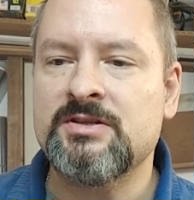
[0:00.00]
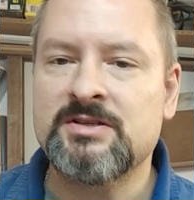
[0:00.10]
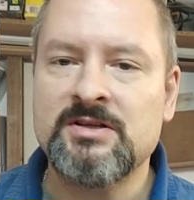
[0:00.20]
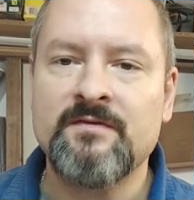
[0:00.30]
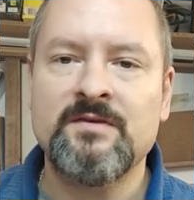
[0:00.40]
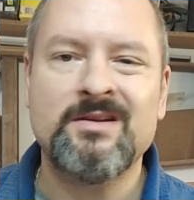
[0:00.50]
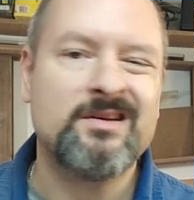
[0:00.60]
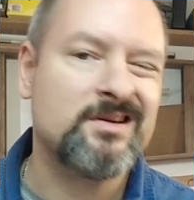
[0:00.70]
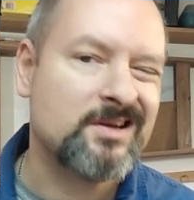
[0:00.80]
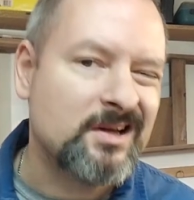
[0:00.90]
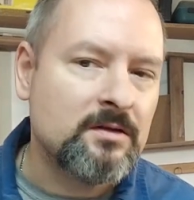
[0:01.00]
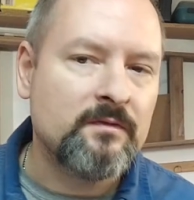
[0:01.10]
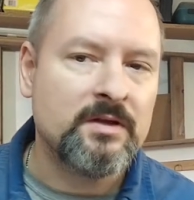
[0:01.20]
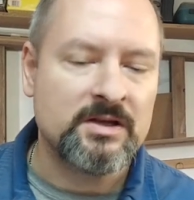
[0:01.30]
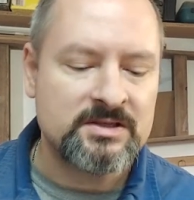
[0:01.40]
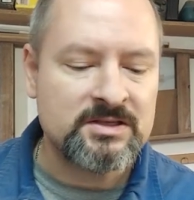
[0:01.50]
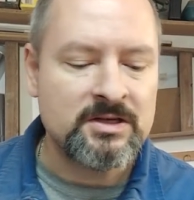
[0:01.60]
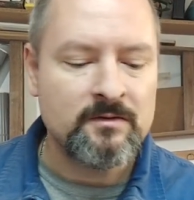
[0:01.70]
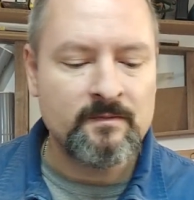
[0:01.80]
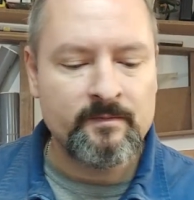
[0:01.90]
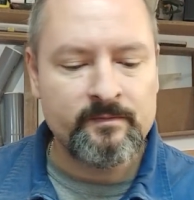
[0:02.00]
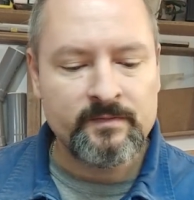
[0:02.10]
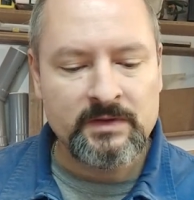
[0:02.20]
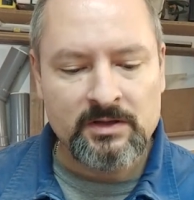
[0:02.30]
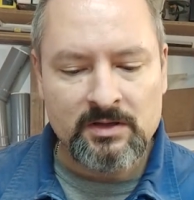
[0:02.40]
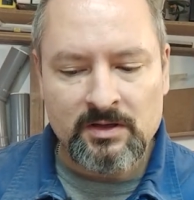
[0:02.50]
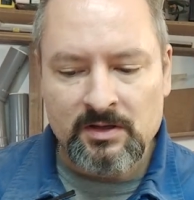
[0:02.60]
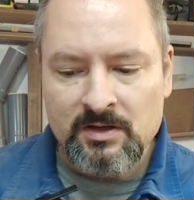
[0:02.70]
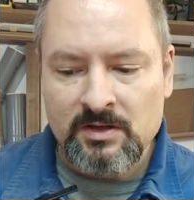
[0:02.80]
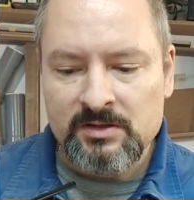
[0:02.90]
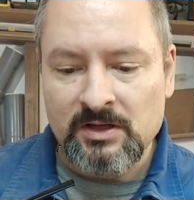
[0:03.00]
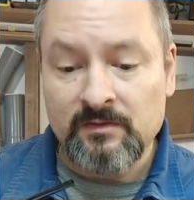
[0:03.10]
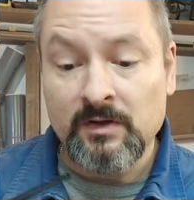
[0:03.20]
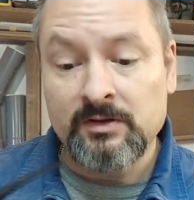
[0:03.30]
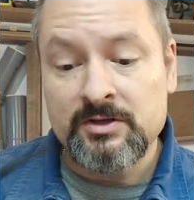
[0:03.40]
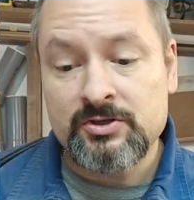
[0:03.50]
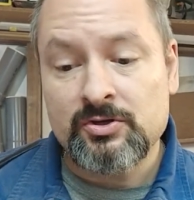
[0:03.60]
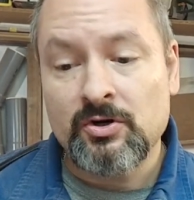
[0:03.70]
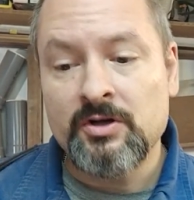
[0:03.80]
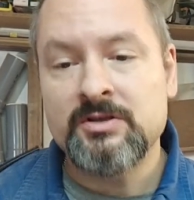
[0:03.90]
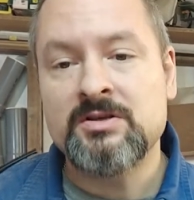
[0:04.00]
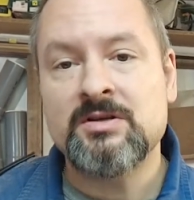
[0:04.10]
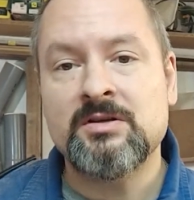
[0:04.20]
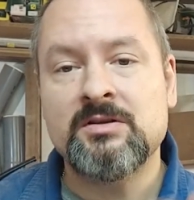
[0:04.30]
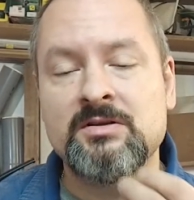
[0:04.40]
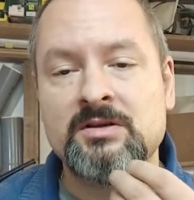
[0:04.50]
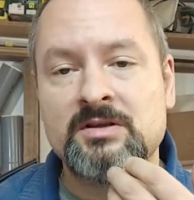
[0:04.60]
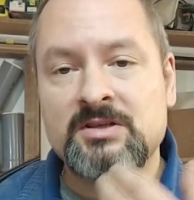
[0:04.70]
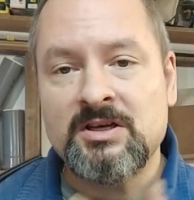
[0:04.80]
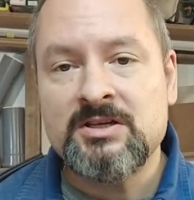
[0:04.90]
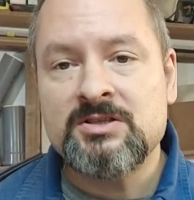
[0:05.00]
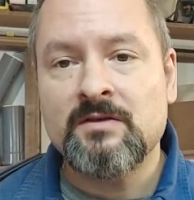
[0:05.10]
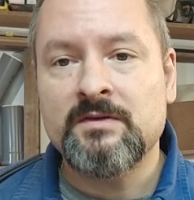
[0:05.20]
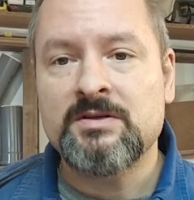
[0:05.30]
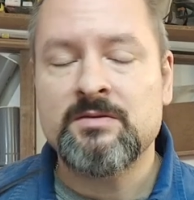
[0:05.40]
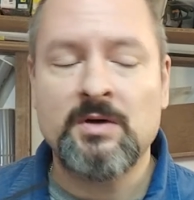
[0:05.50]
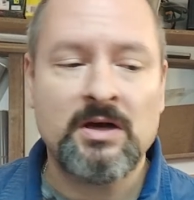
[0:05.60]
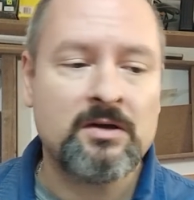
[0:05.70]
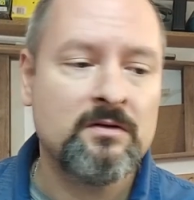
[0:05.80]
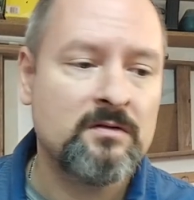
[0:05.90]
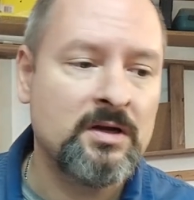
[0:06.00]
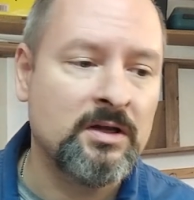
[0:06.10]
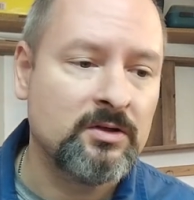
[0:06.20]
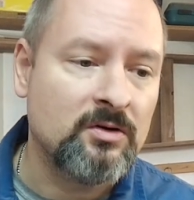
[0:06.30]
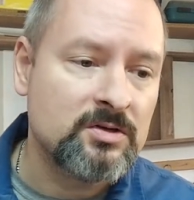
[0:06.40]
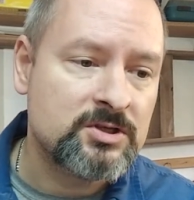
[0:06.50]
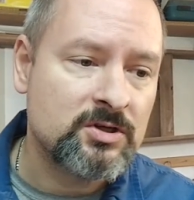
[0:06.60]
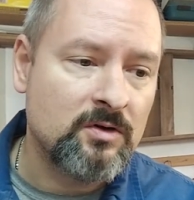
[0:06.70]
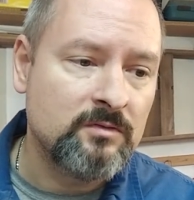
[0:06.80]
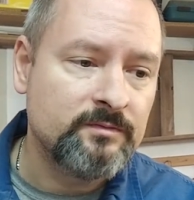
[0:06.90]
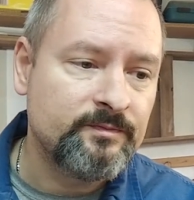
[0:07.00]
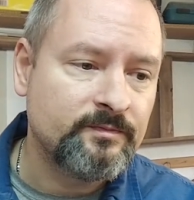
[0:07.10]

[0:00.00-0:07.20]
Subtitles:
and stuff that are kind of nasty, that will destroy the taste of the tobacco, and also